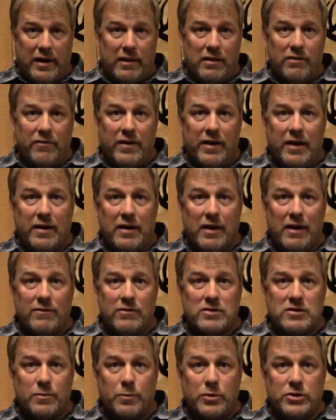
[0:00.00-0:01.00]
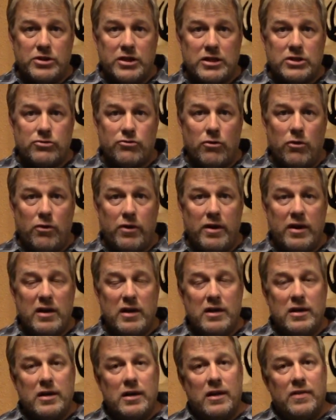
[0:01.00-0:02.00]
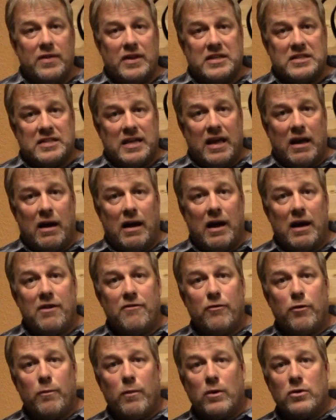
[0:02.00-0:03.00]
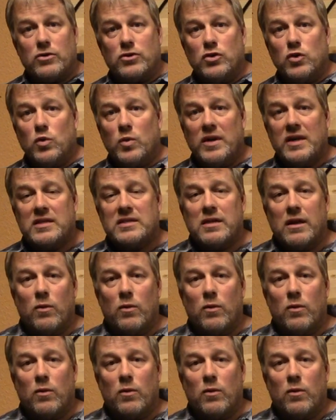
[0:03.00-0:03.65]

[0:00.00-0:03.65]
Elevated levels of progesterone, they stay high for about 2 weeks,